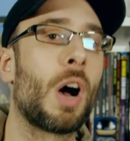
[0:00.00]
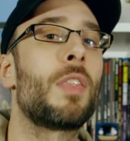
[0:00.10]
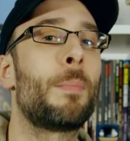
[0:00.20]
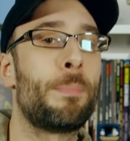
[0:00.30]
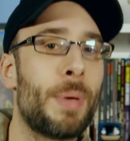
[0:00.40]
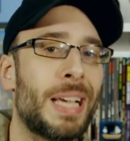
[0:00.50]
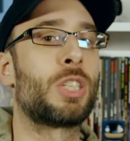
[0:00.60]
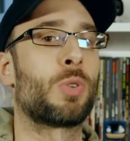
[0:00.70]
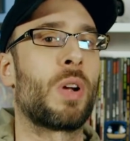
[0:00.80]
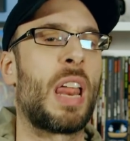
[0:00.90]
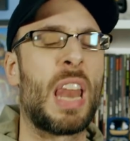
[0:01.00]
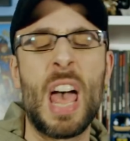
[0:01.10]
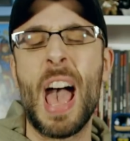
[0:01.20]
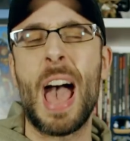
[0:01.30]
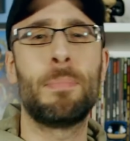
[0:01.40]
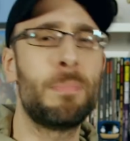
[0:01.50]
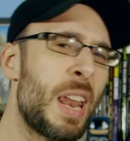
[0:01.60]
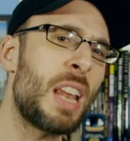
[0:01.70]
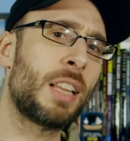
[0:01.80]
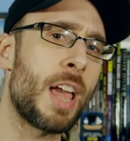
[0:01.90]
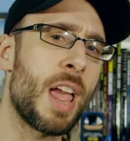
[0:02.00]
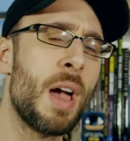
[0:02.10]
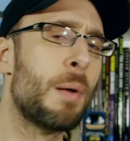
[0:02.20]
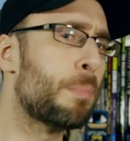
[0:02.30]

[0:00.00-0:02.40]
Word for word: on the big screen. Admittedly,